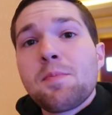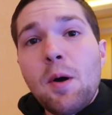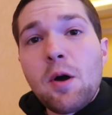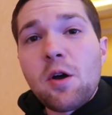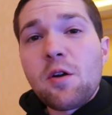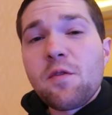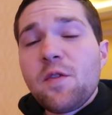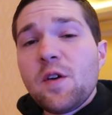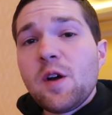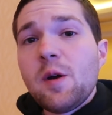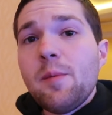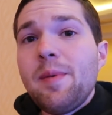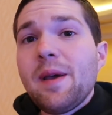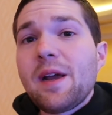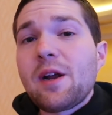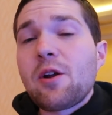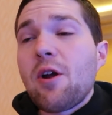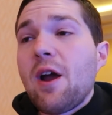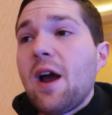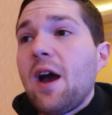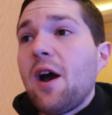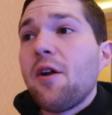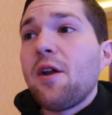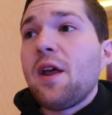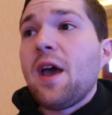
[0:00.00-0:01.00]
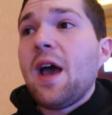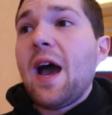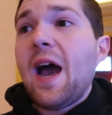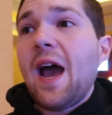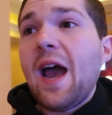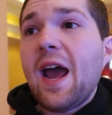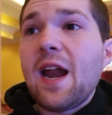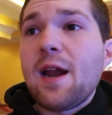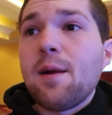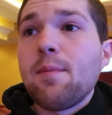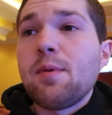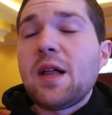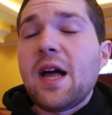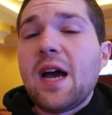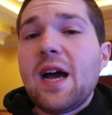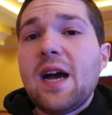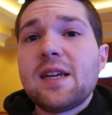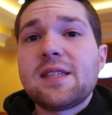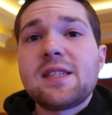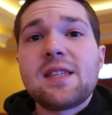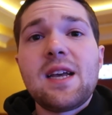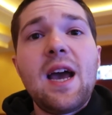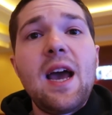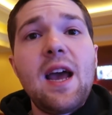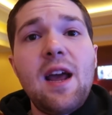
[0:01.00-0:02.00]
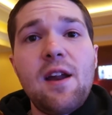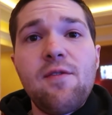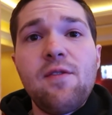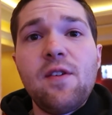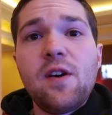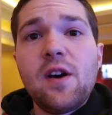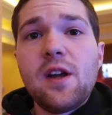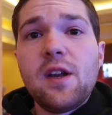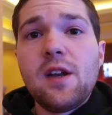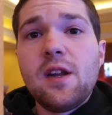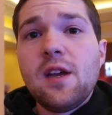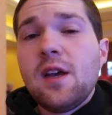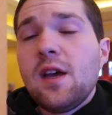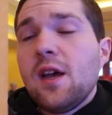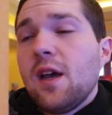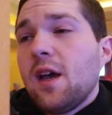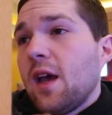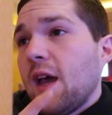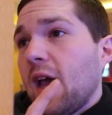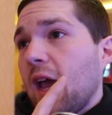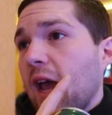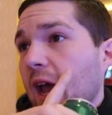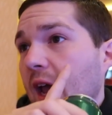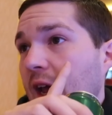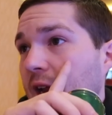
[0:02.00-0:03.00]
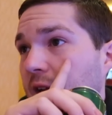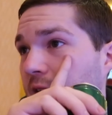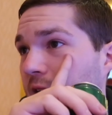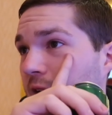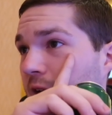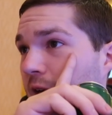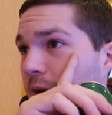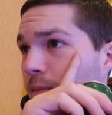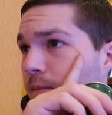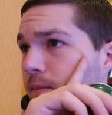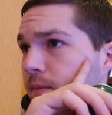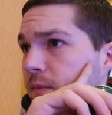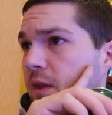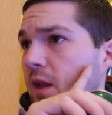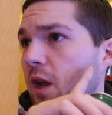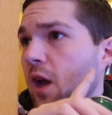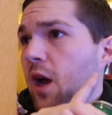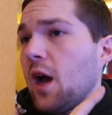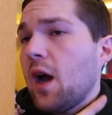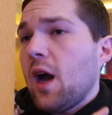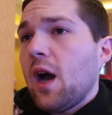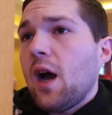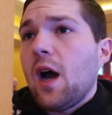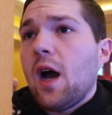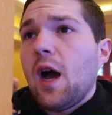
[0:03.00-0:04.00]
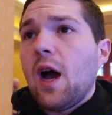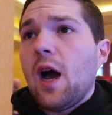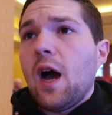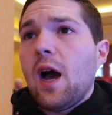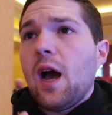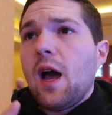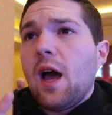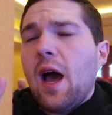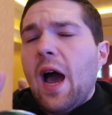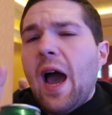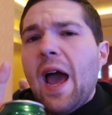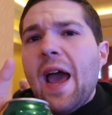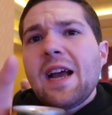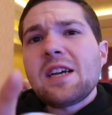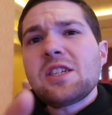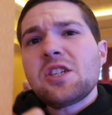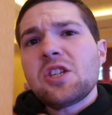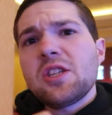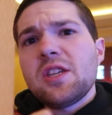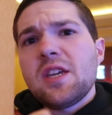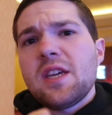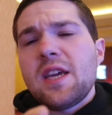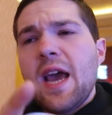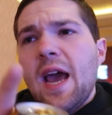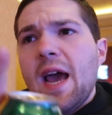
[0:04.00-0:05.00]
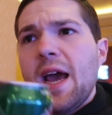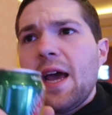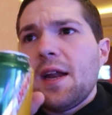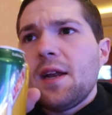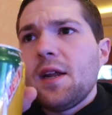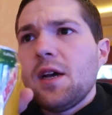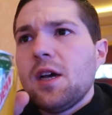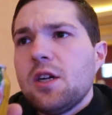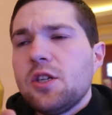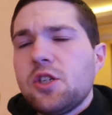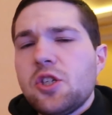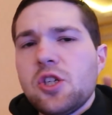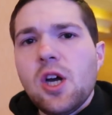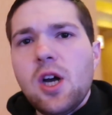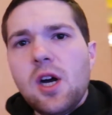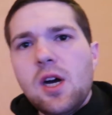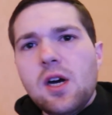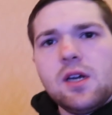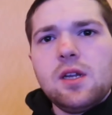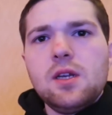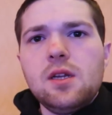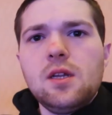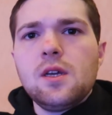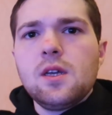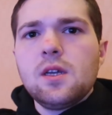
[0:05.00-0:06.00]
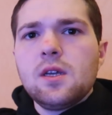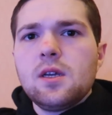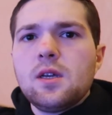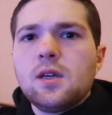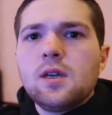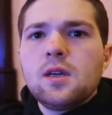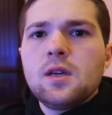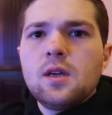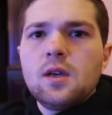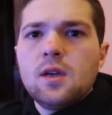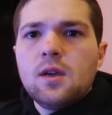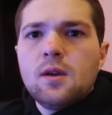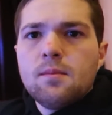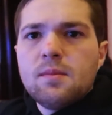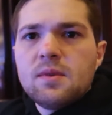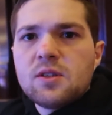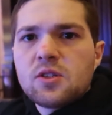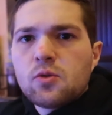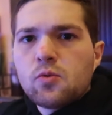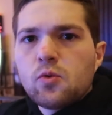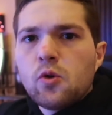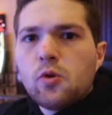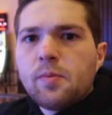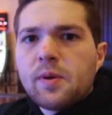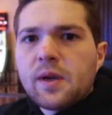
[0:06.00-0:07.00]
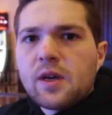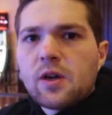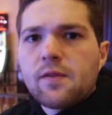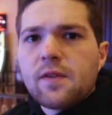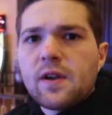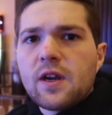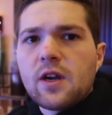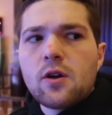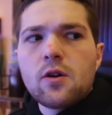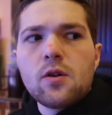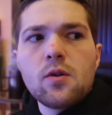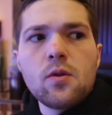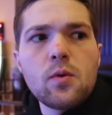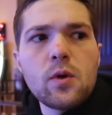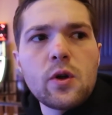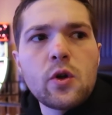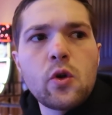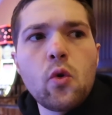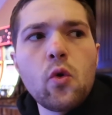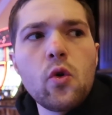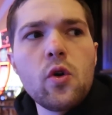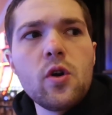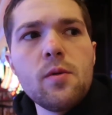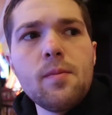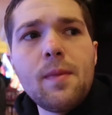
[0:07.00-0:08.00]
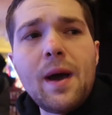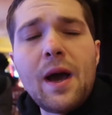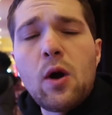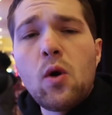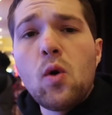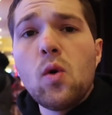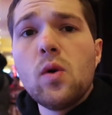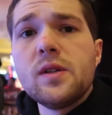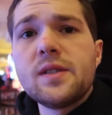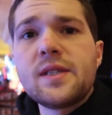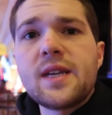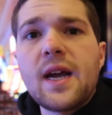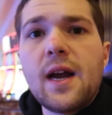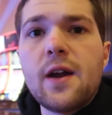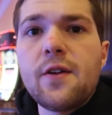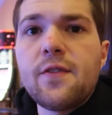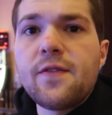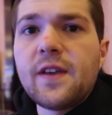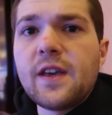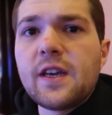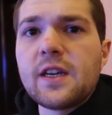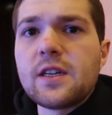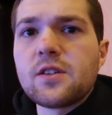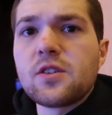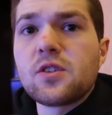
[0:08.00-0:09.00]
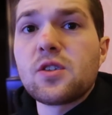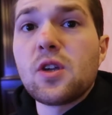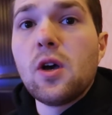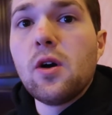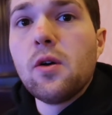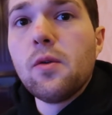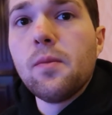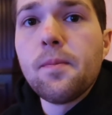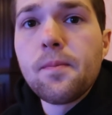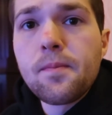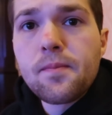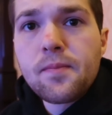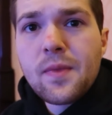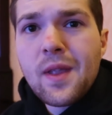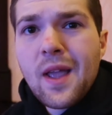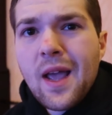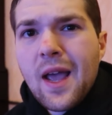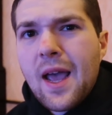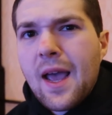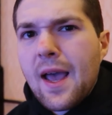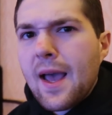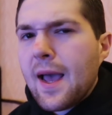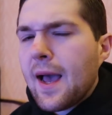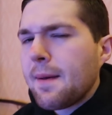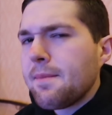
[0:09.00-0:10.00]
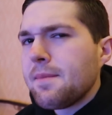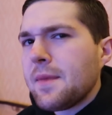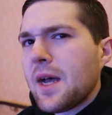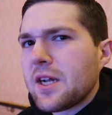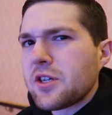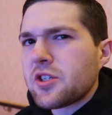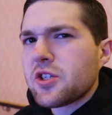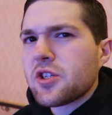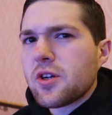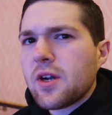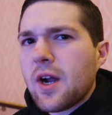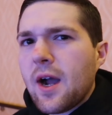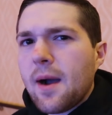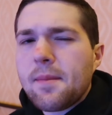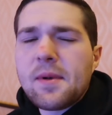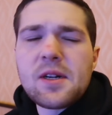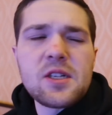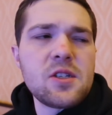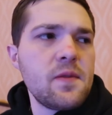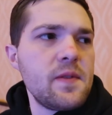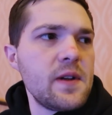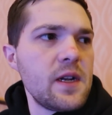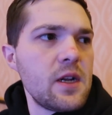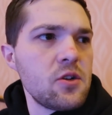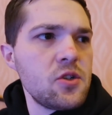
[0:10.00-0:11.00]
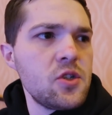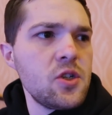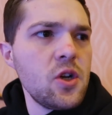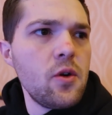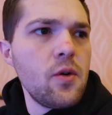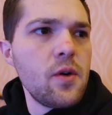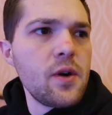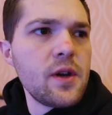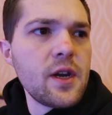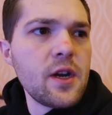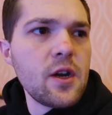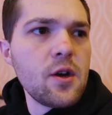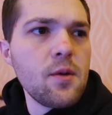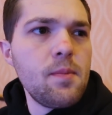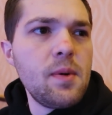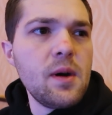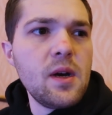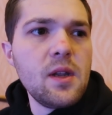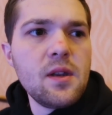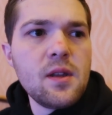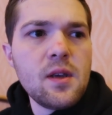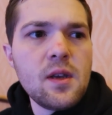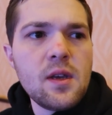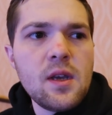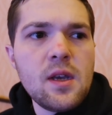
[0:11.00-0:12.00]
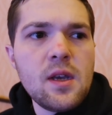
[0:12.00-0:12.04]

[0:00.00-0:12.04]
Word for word: spoke in front of a big crowd. I had a blast. I had fun. And um, I actually had uh, John, Mr. Woo over here, recorded my whole entire thing. So I'm not sure how much of it I'll show on here, but